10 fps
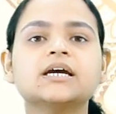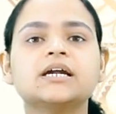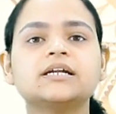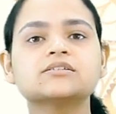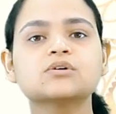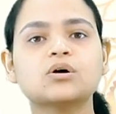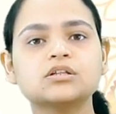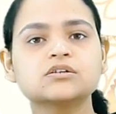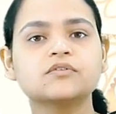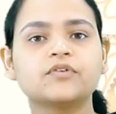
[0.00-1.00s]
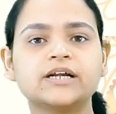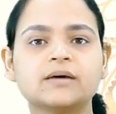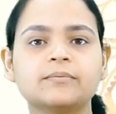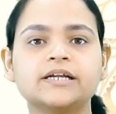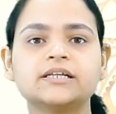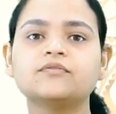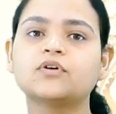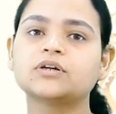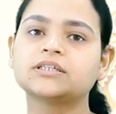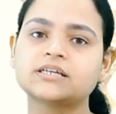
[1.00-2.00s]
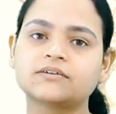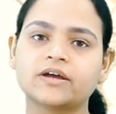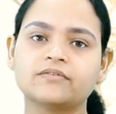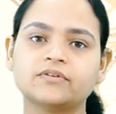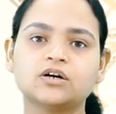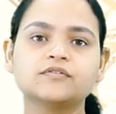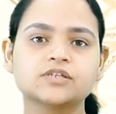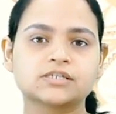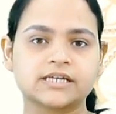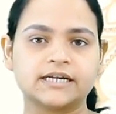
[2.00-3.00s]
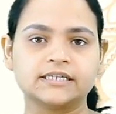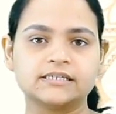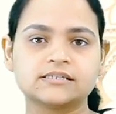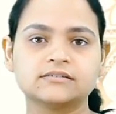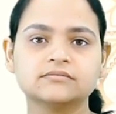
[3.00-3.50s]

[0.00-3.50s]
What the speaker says: it is also fundamental for the survival of societies.